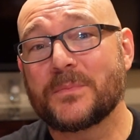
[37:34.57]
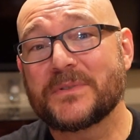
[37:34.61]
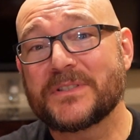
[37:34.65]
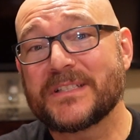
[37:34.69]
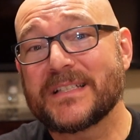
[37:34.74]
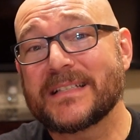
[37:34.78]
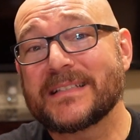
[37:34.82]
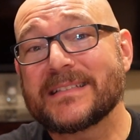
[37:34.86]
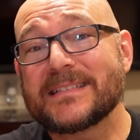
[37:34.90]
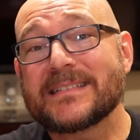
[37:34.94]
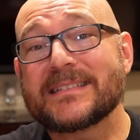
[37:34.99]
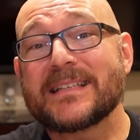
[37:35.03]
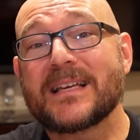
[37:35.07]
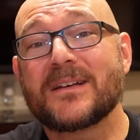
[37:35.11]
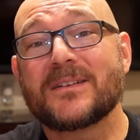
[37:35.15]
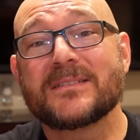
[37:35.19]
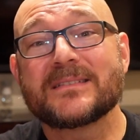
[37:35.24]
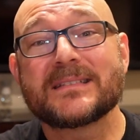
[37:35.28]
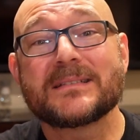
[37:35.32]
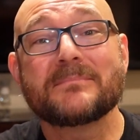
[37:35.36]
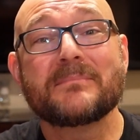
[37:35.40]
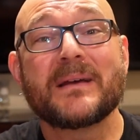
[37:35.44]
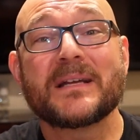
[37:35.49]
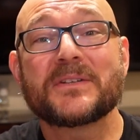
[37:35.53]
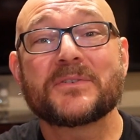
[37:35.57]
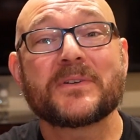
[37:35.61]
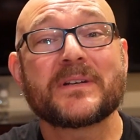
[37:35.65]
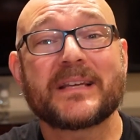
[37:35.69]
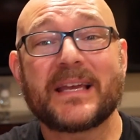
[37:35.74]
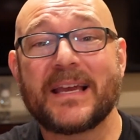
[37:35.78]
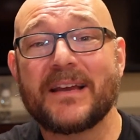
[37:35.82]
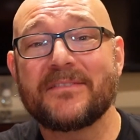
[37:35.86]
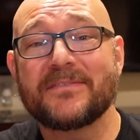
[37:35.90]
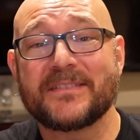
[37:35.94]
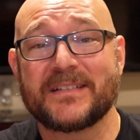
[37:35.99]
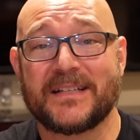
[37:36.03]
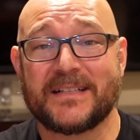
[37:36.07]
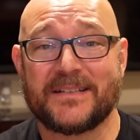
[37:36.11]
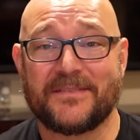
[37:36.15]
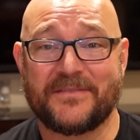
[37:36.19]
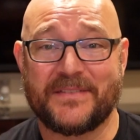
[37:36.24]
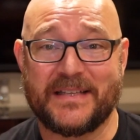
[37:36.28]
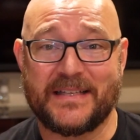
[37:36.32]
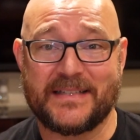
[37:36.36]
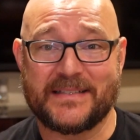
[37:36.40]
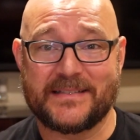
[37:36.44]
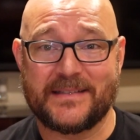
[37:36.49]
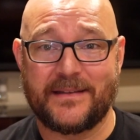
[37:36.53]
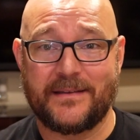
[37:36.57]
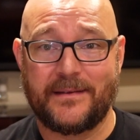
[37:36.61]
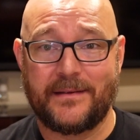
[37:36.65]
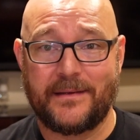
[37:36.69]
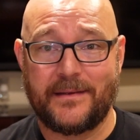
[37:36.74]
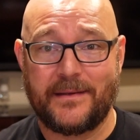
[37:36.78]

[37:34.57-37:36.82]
Schiit sells a metric F-ton of these.